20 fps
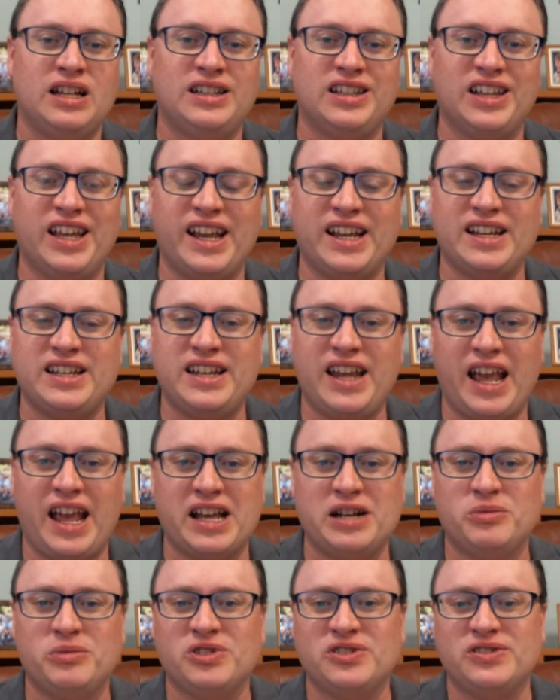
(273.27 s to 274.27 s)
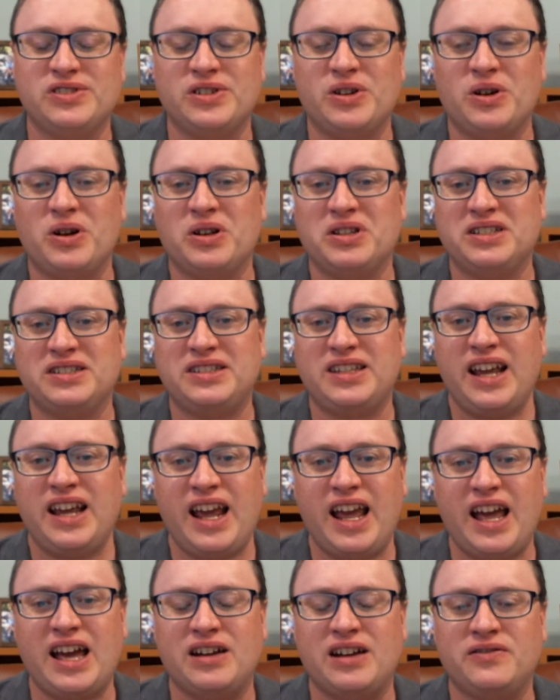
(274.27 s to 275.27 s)
land, animals, and all that they
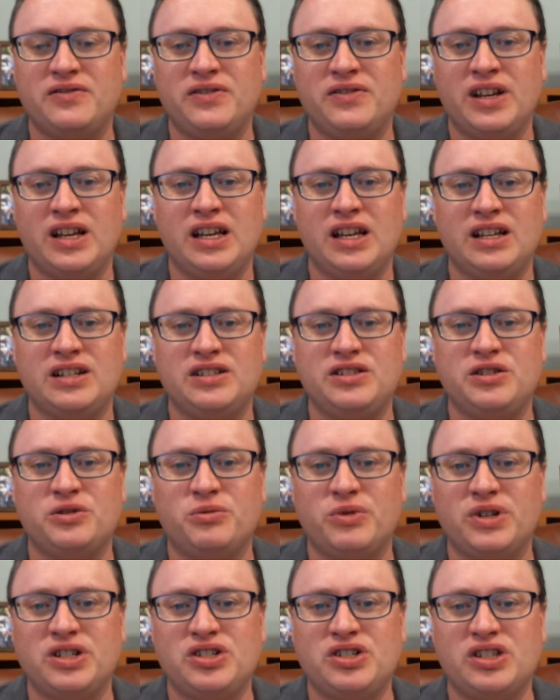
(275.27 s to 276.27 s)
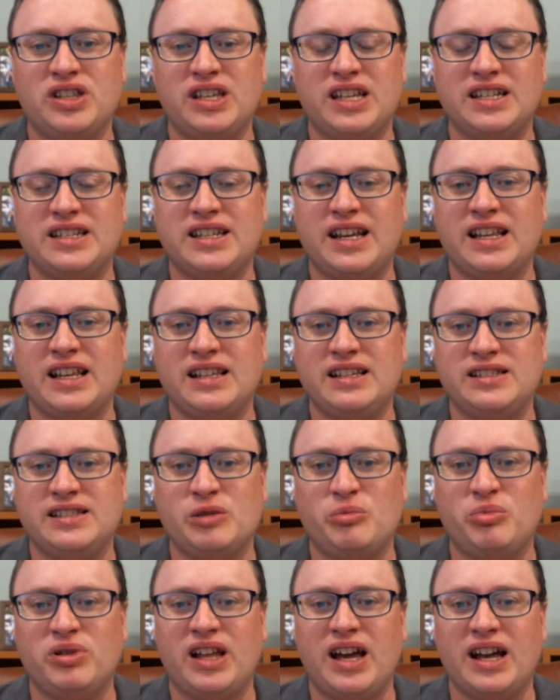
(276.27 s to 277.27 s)
have, to richly and daily
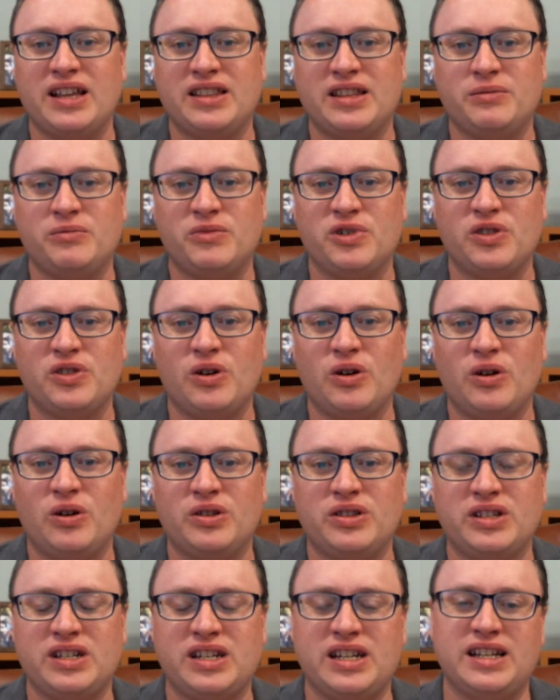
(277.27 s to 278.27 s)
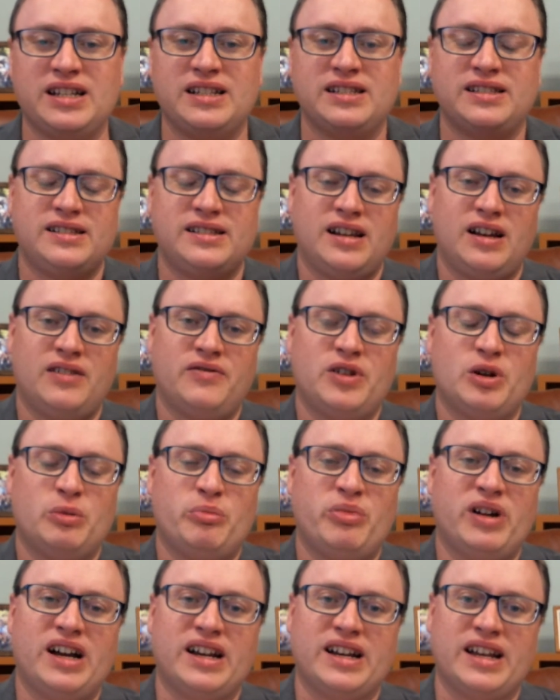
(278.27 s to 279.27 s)
supply them with all the needs of their
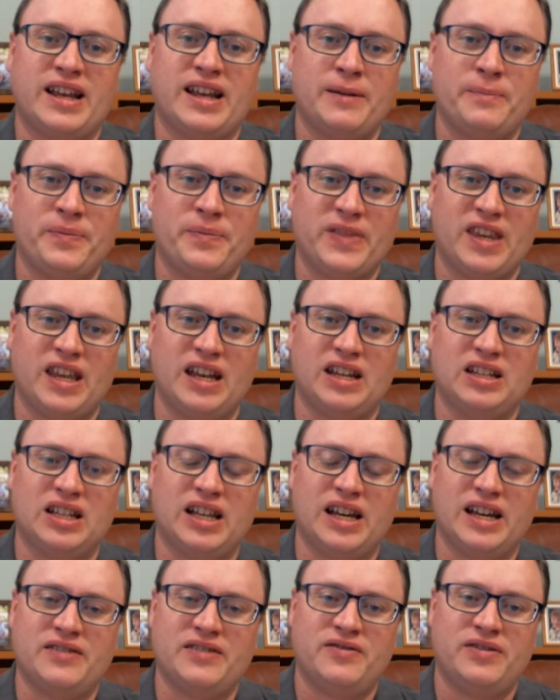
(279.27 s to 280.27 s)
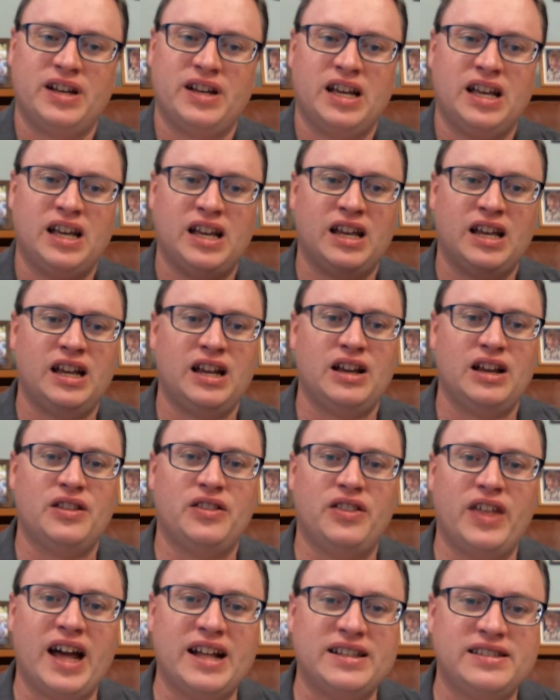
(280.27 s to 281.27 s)
body and life.
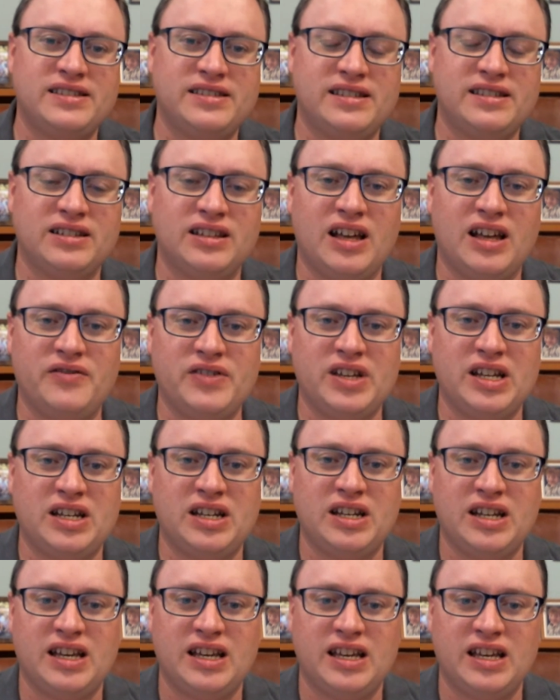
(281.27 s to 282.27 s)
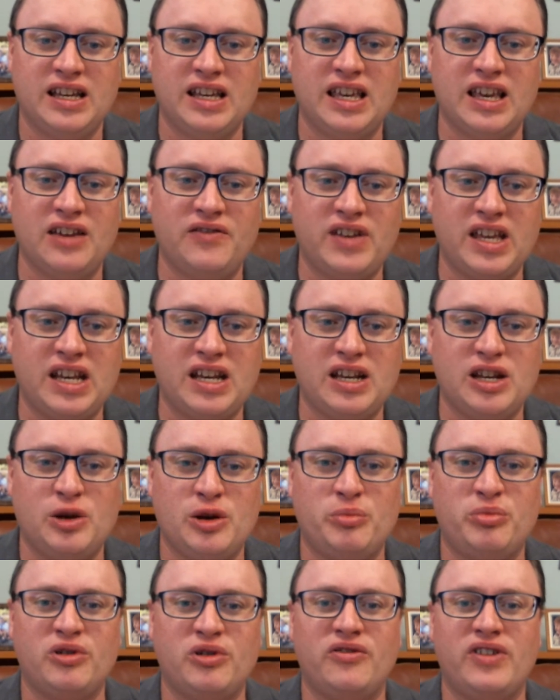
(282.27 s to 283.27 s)
That's the loving, giving,
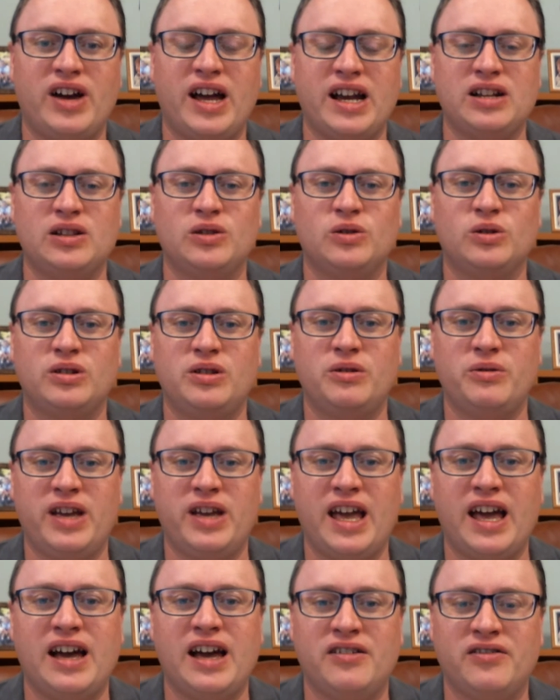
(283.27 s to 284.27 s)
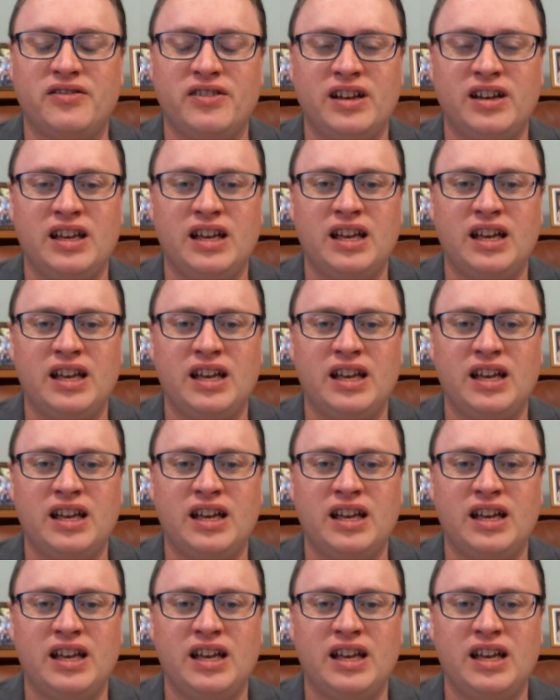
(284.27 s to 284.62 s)
providing Lord that we have.